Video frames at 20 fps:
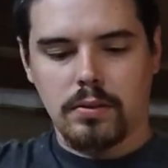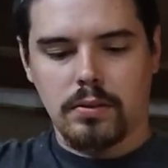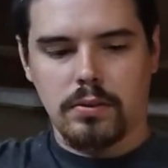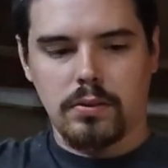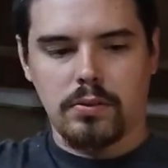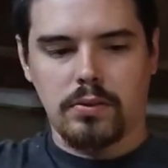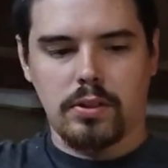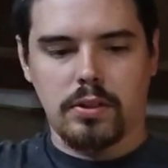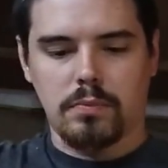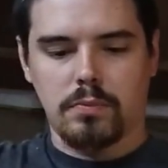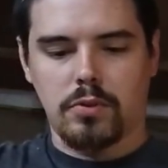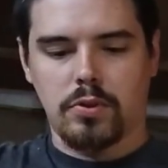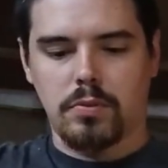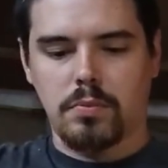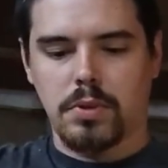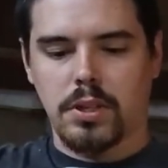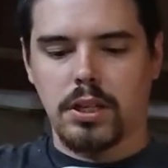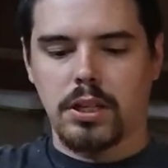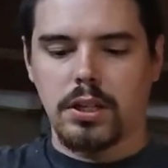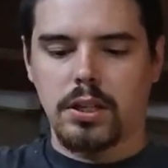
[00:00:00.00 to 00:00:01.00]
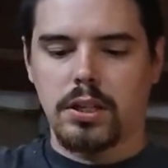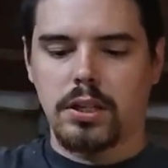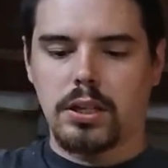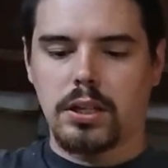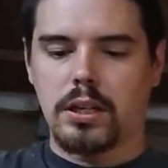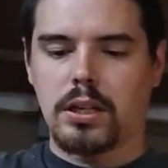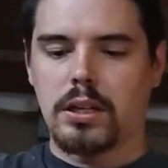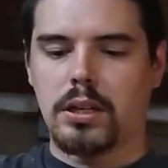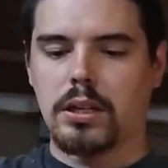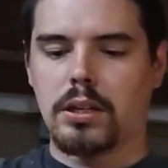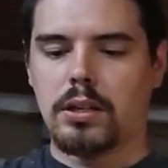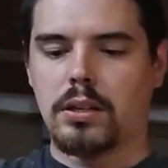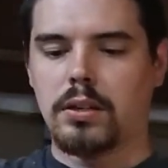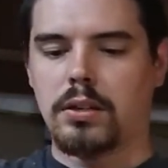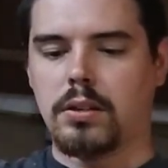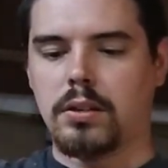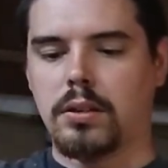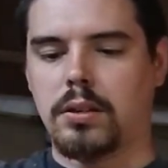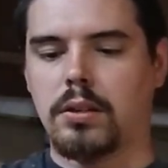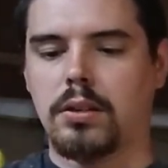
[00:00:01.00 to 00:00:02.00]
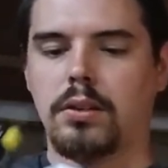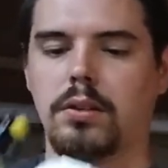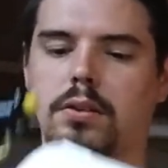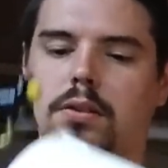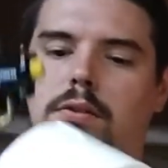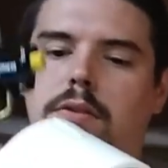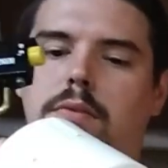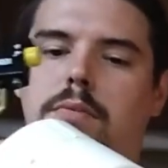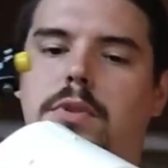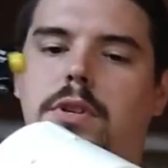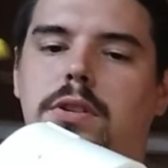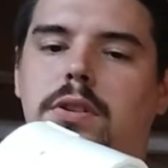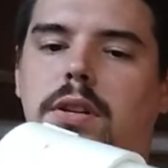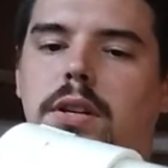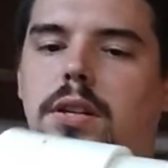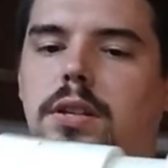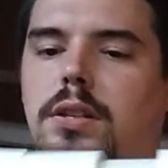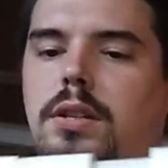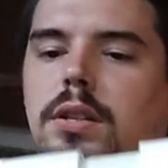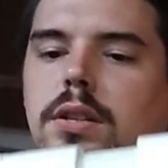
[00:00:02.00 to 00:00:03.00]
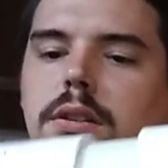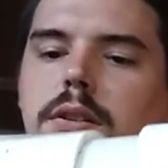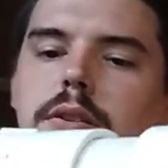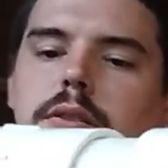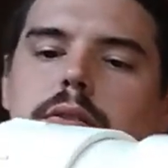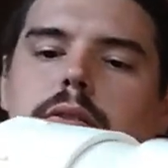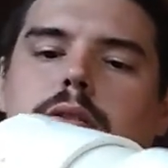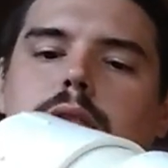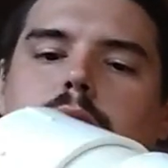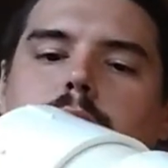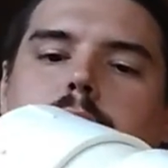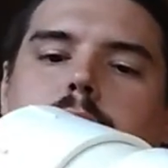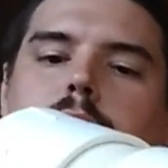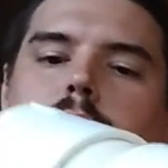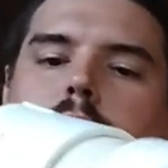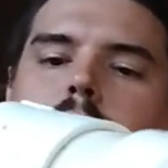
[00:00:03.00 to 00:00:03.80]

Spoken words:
seems to be good. Let me tighten that a little.